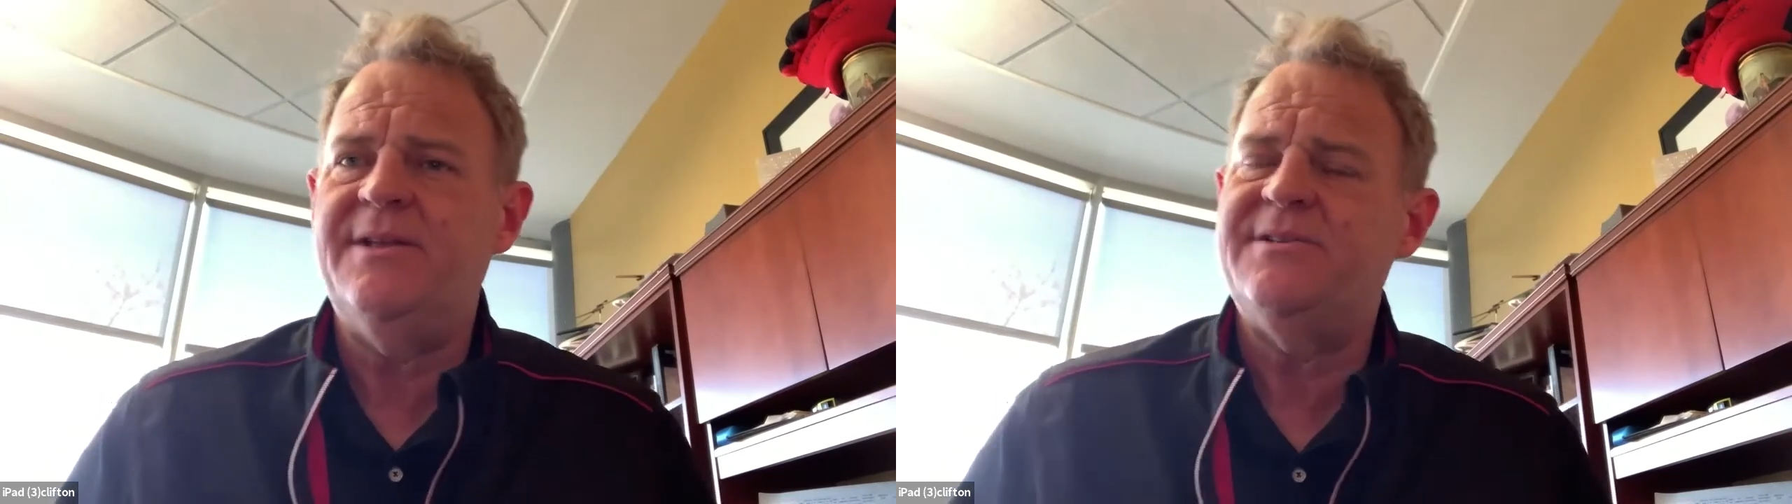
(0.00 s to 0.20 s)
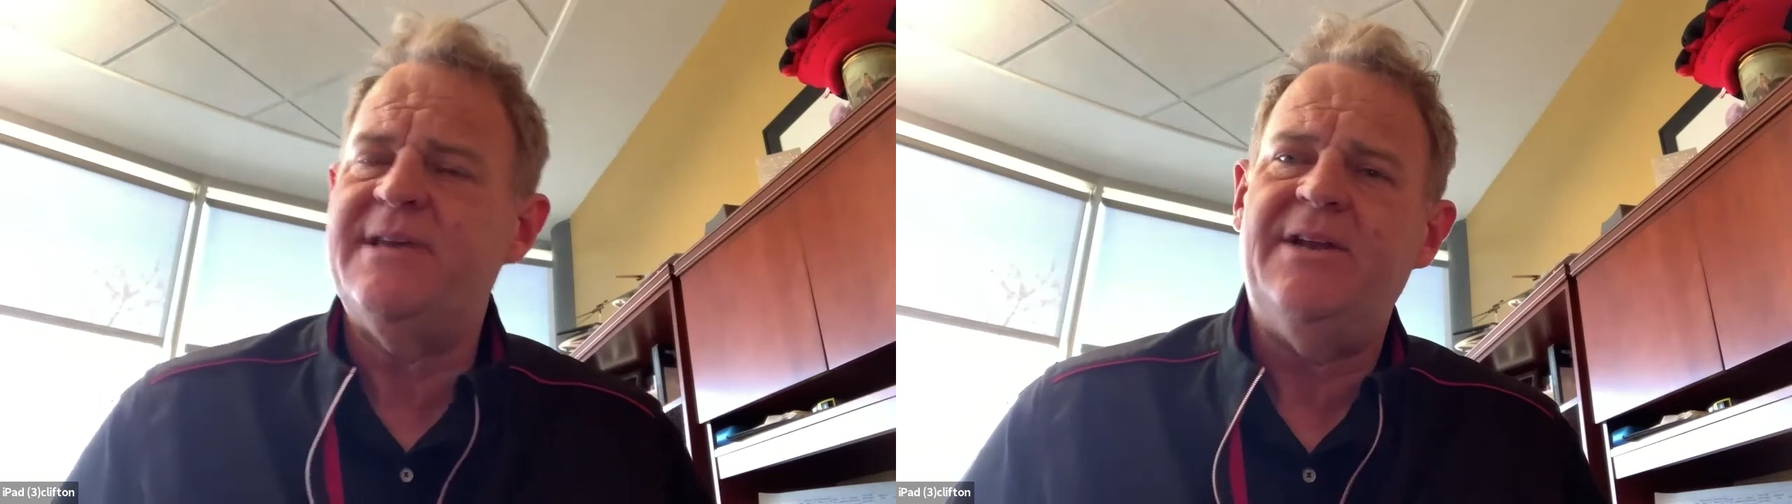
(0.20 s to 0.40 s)

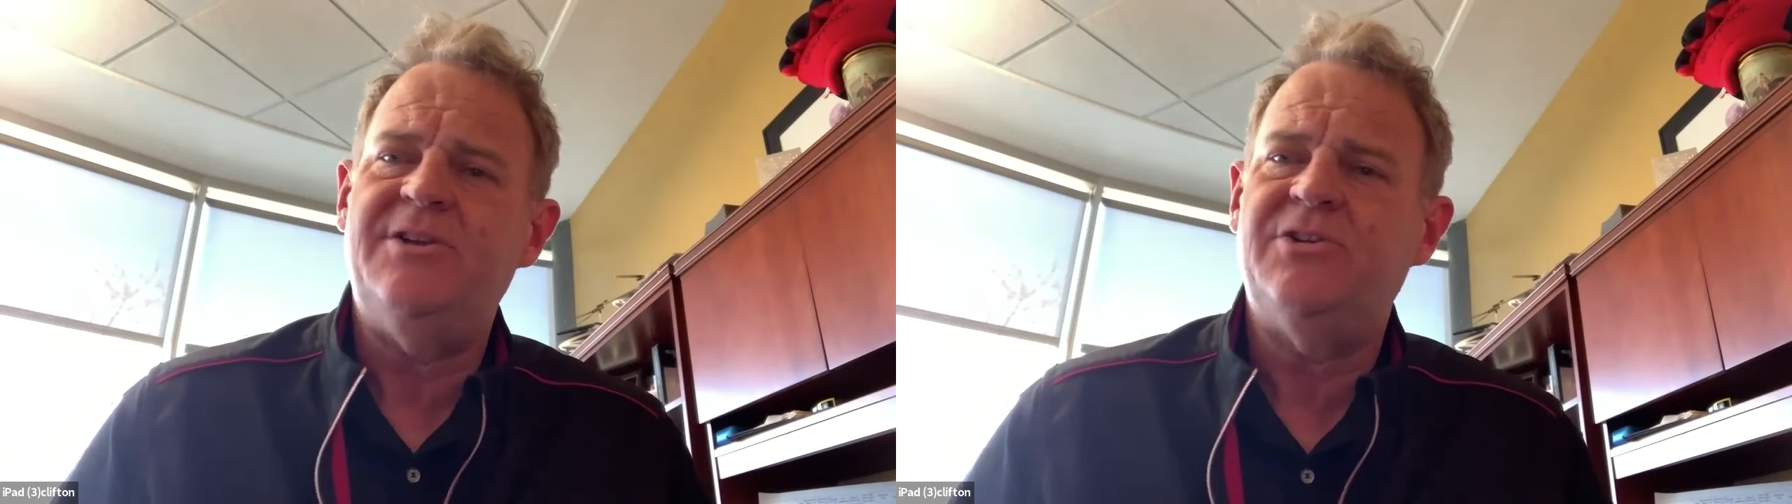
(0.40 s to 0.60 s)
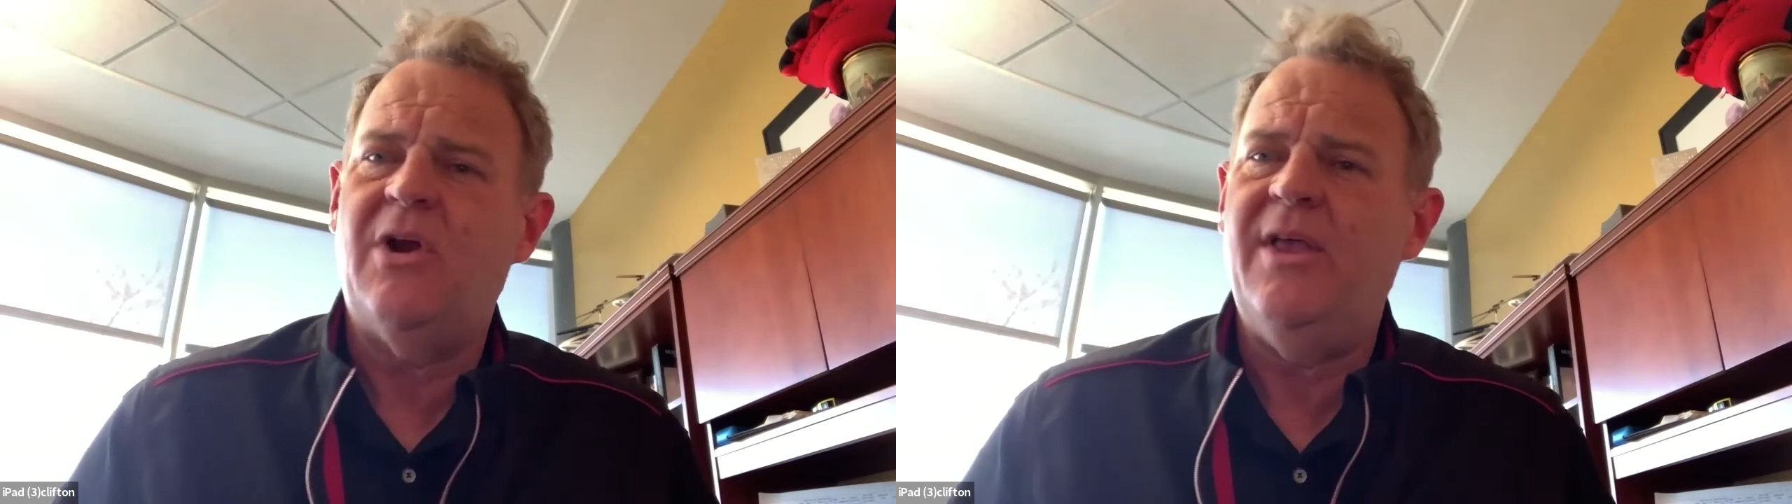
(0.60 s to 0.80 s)
that cited
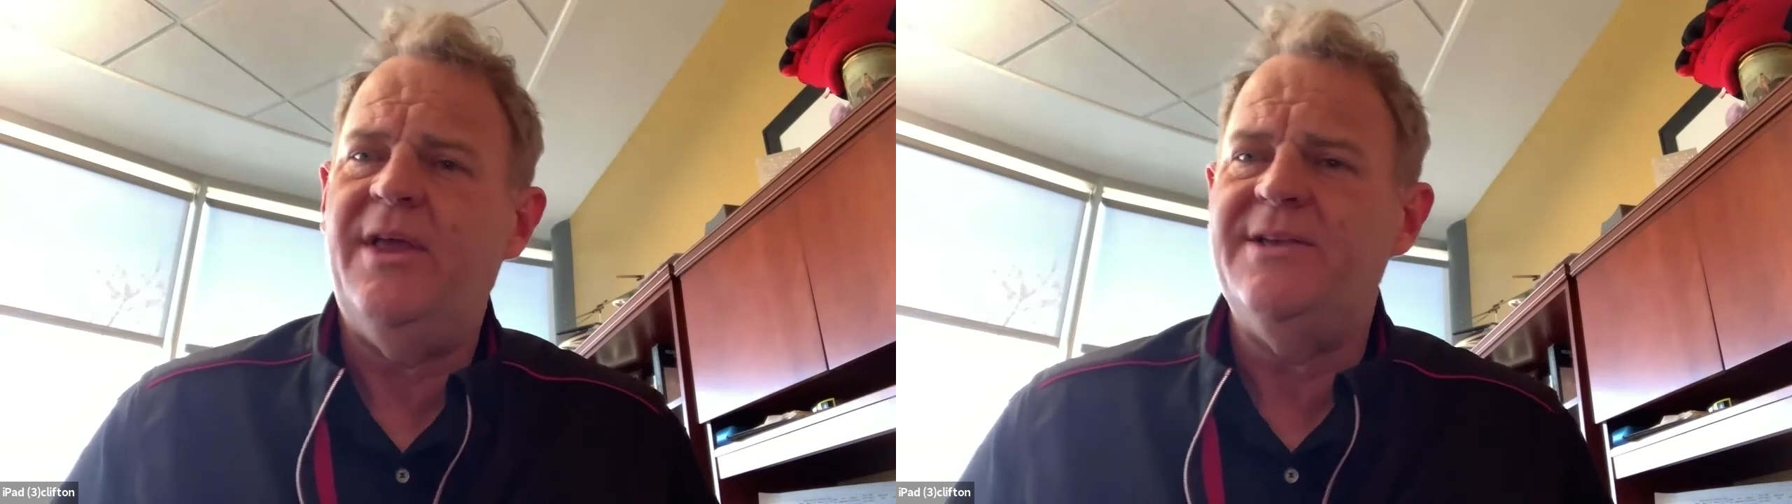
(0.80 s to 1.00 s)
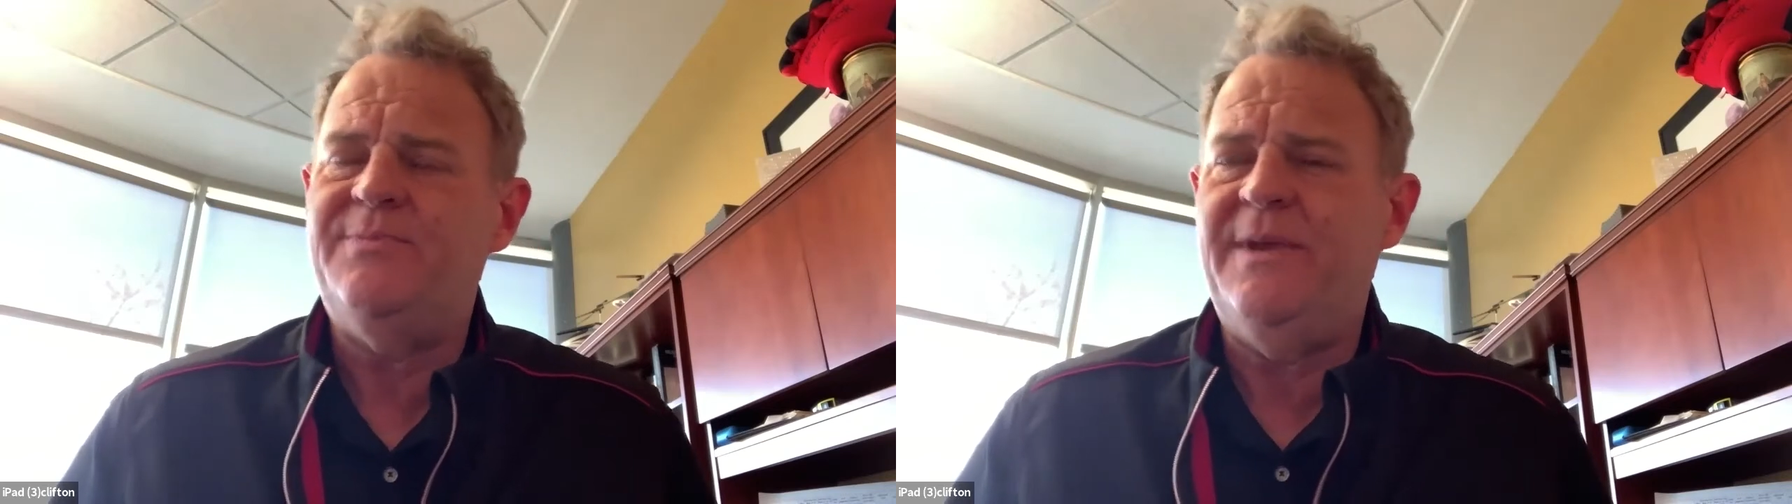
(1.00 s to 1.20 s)

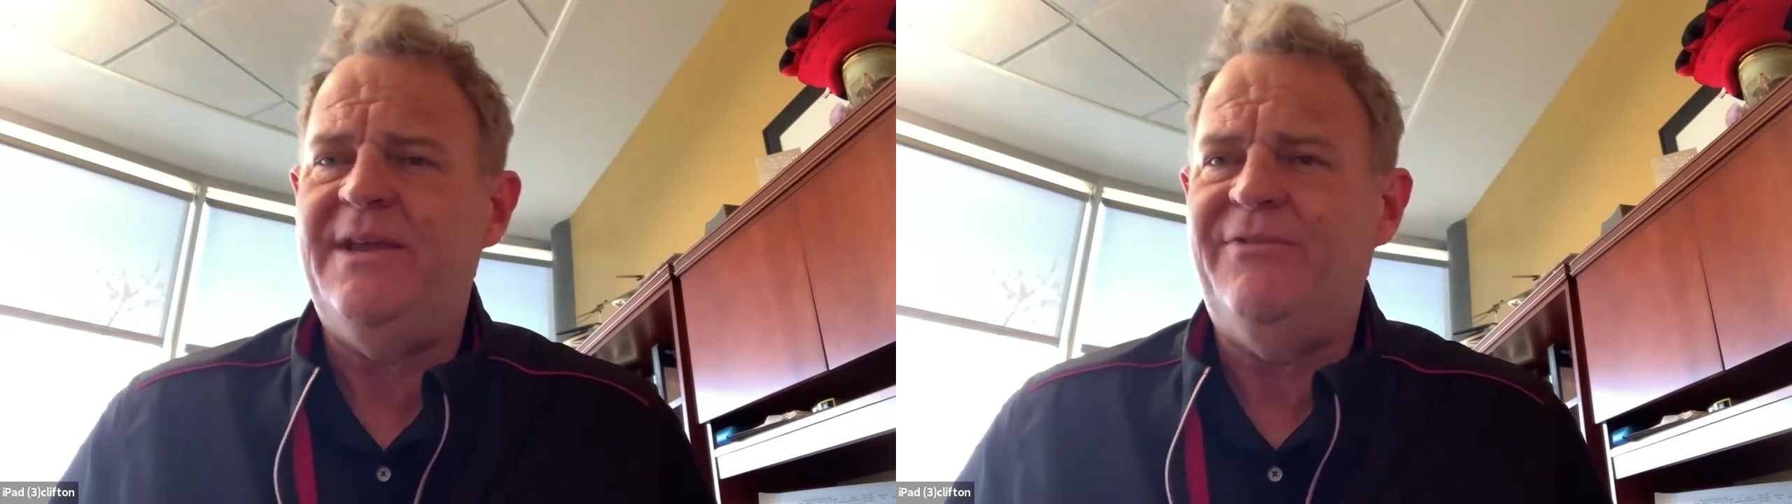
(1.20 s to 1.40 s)
Charlotte as being